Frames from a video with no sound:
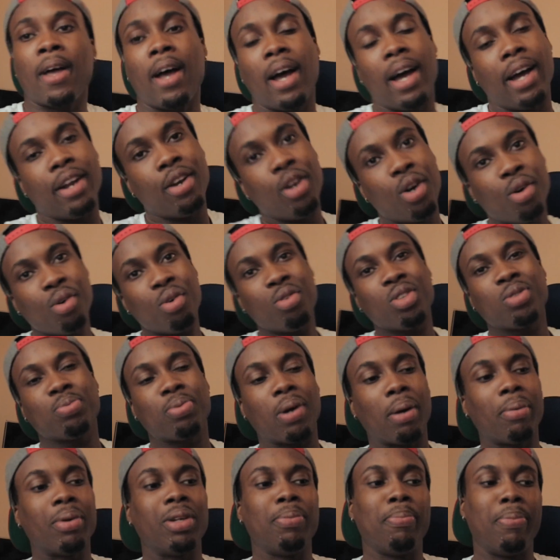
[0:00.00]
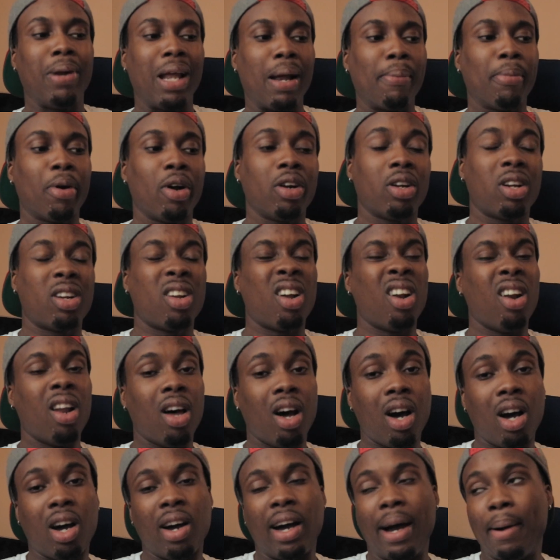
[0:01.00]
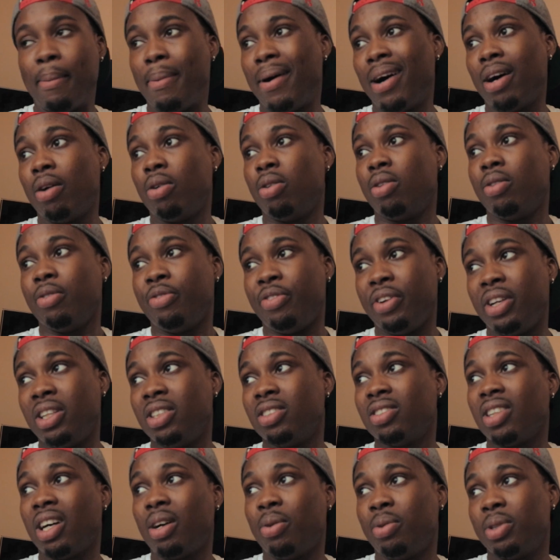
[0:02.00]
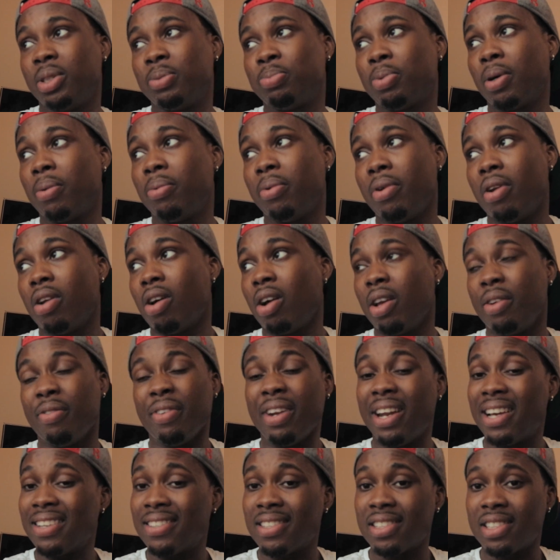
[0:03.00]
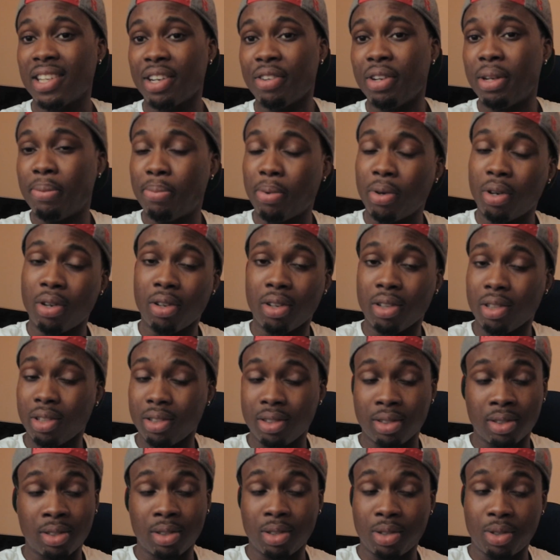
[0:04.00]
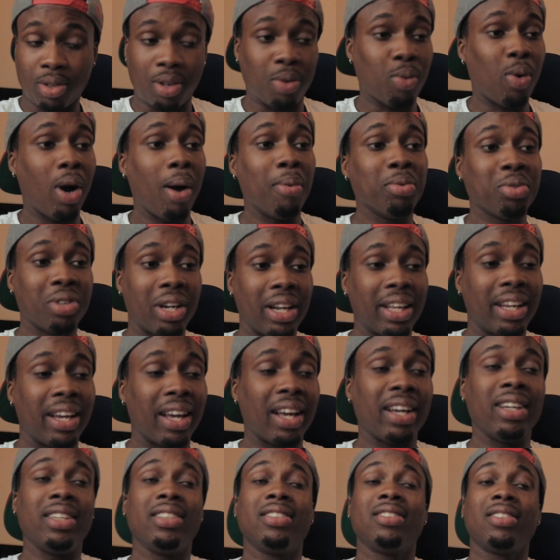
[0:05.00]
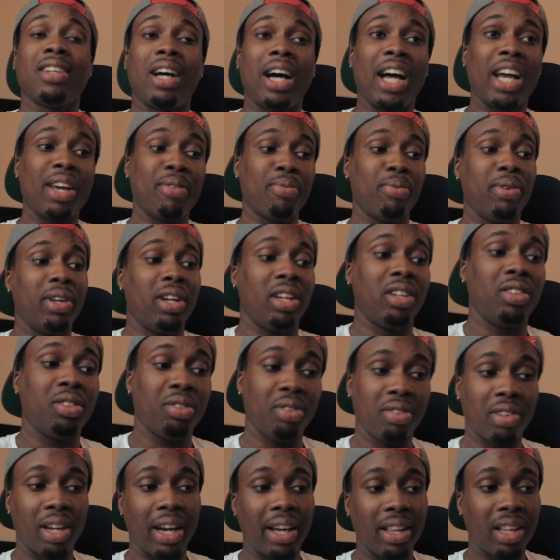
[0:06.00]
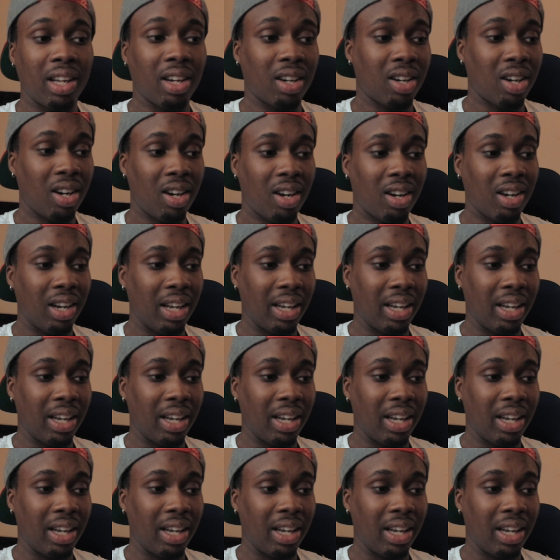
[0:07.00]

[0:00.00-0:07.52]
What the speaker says: I know I was probably blabbering on a lot about things that was probably not even necessary, but what I'm trying to get is I really do like that car.